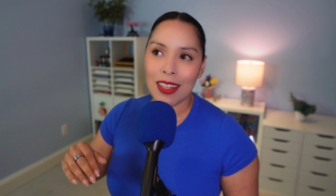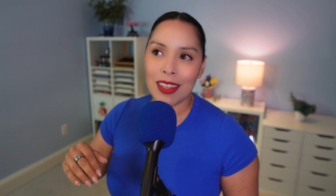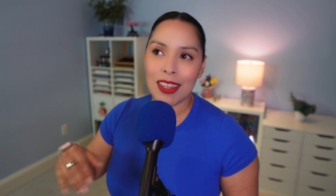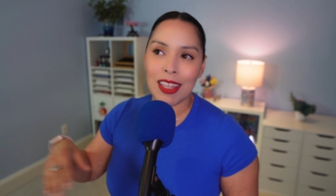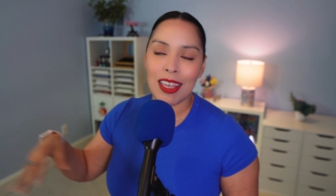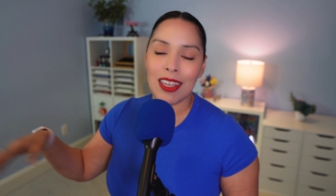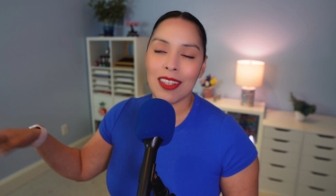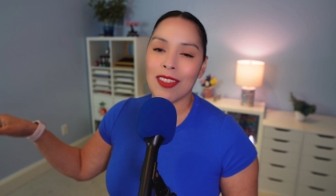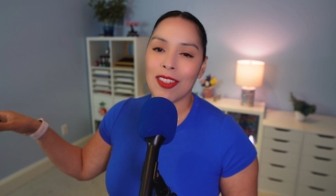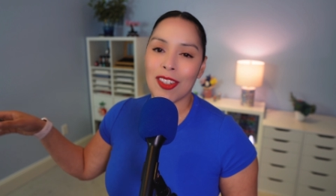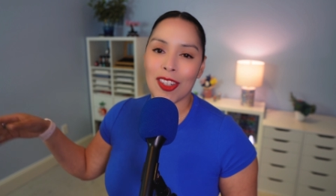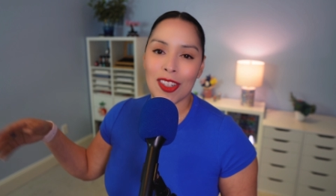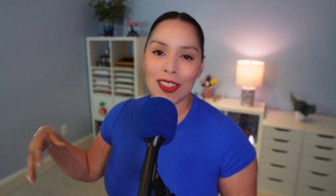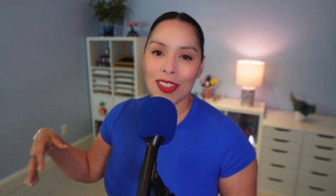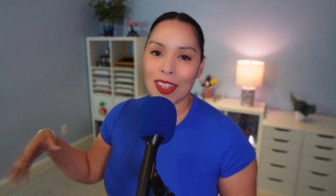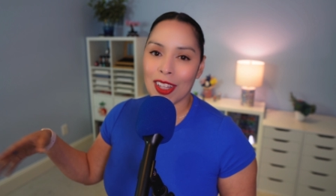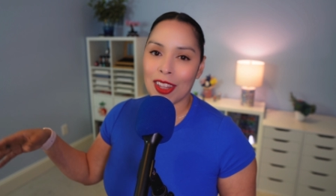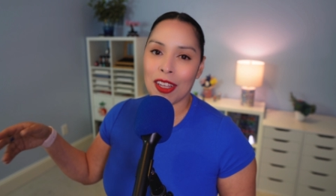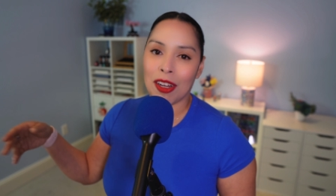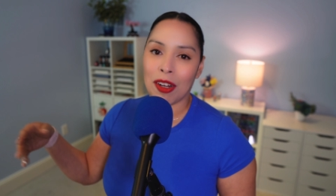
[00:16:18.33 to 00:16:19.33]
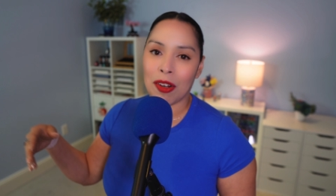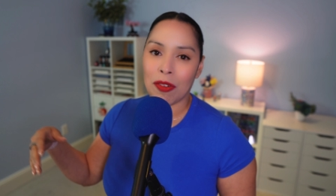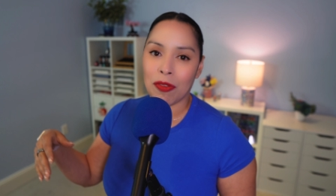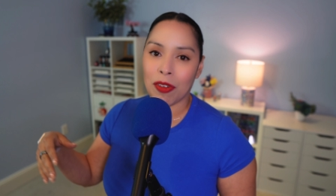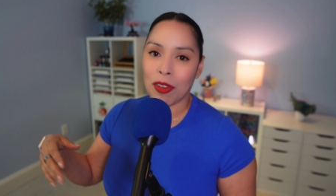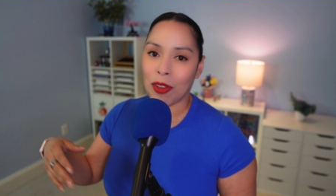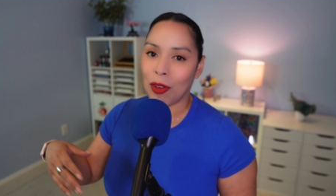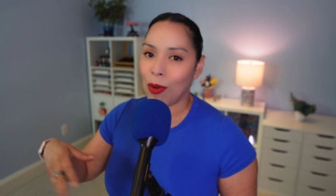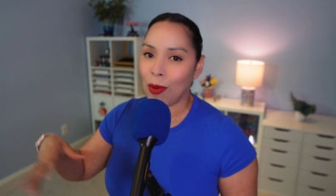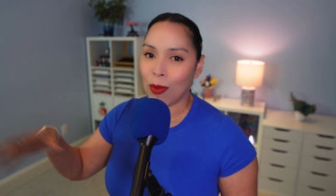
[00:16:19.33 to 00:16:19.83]
things just sit there
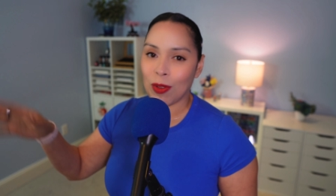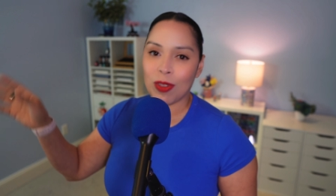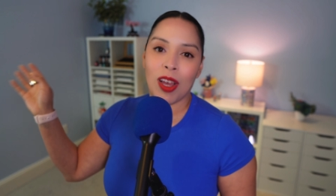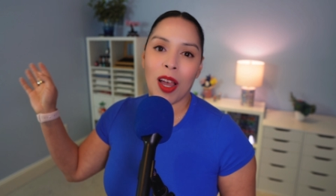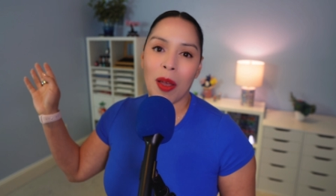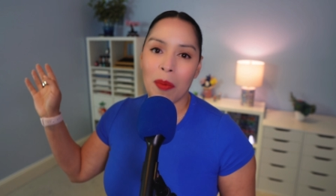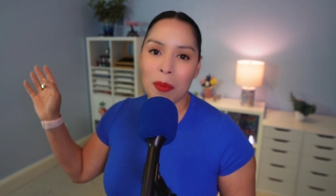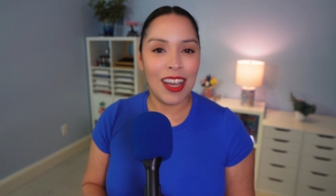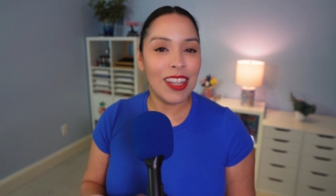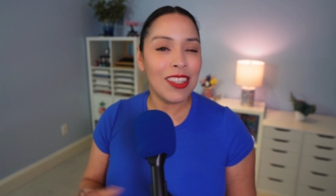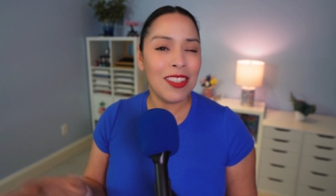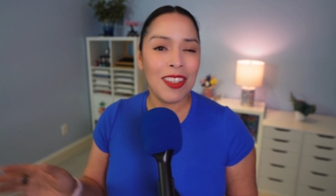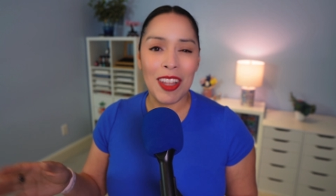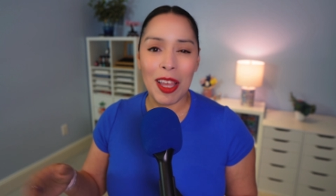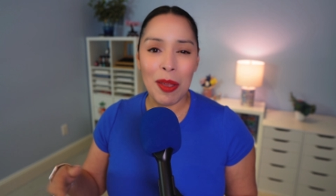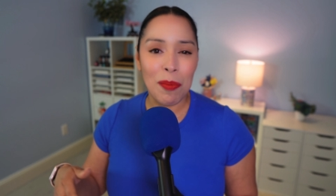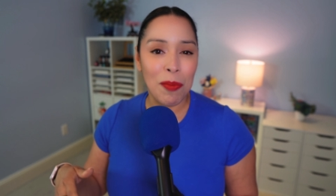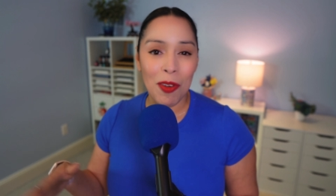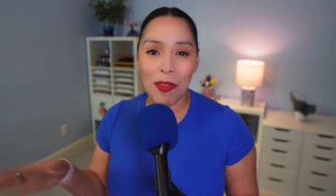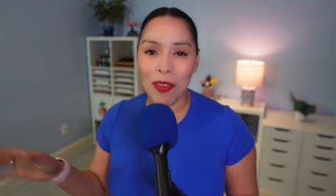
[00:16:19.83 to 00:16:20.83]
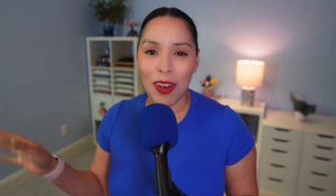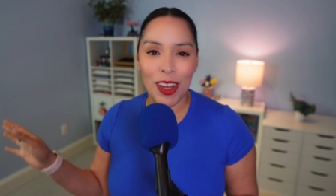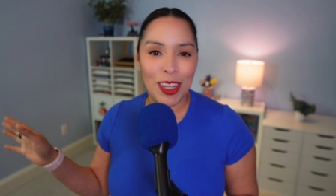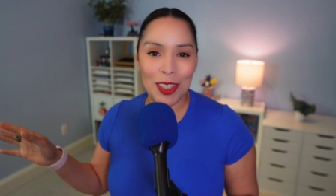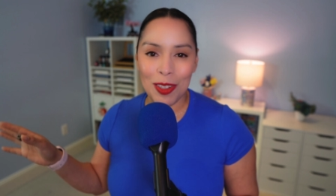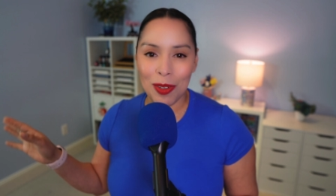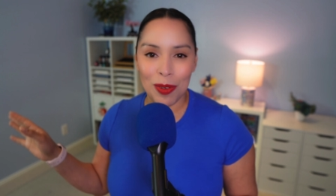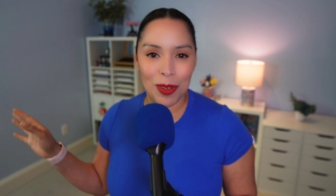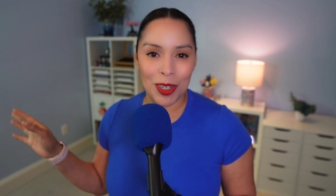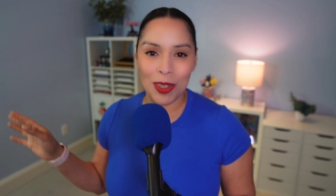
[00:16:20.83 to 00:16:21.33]
for the whole time until I move on
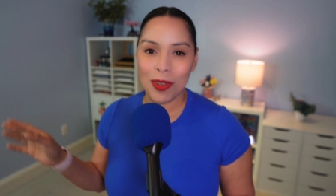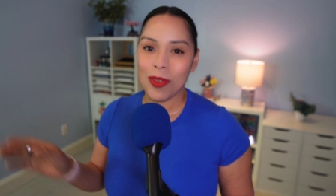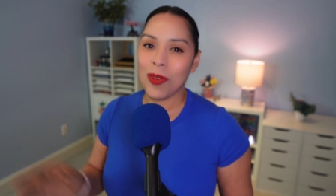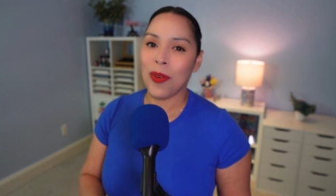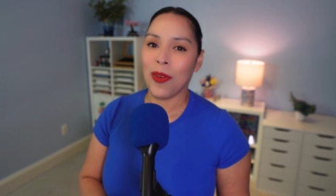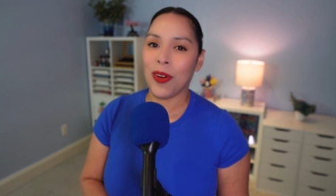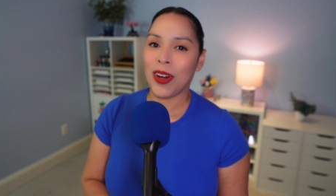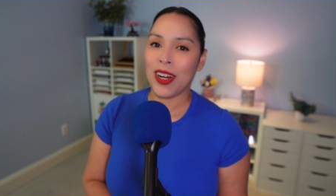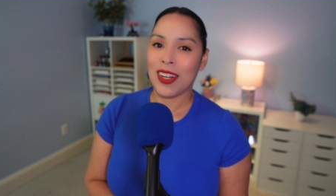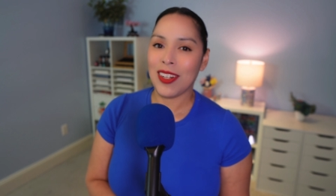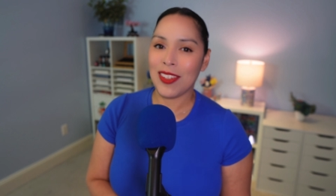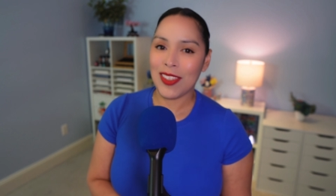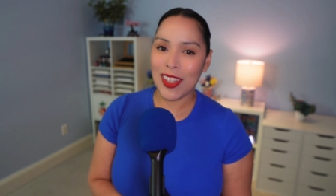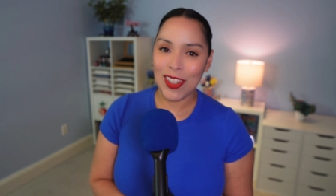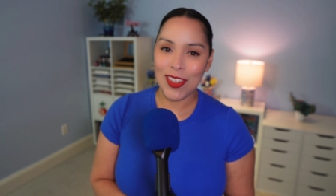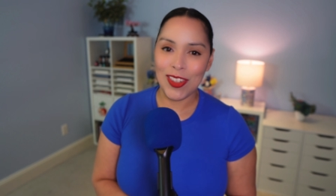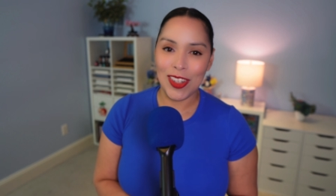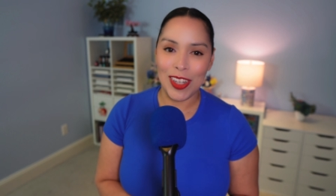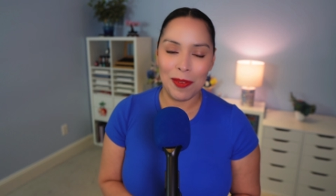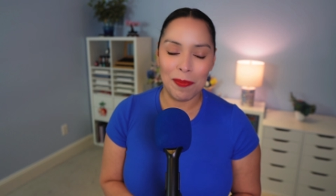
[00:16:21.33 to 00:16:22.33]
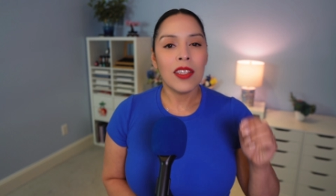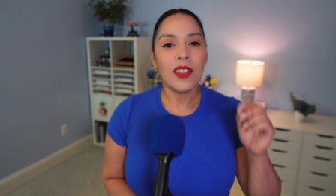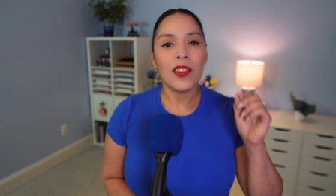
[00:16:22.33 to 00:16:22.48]
to a new organization.